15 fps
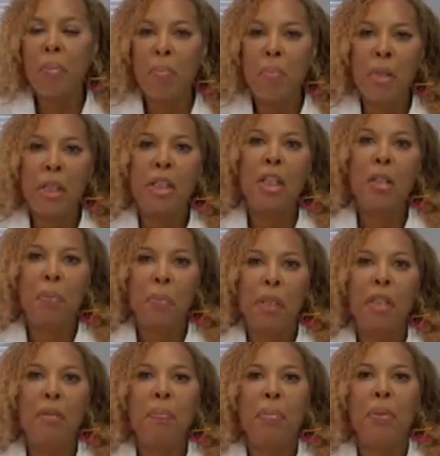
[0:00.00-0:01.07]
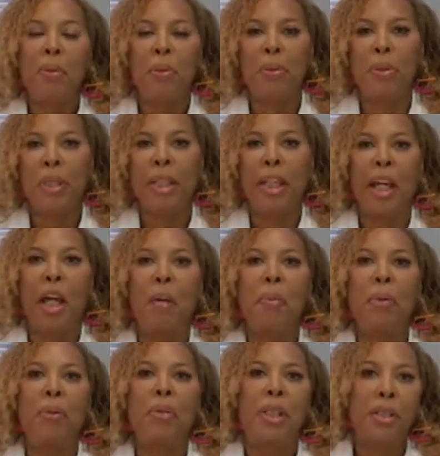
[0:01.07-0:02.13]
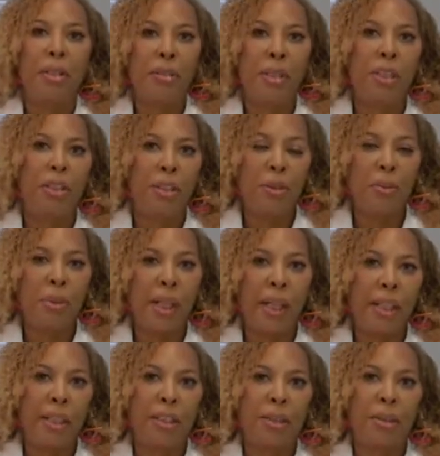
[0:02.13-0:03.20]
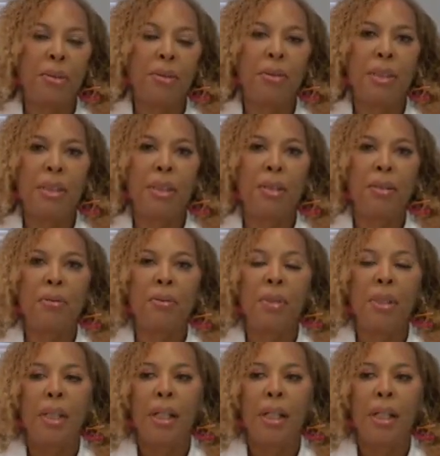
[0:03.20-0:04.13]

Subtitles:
many people on Capitol Hill that do what I do, so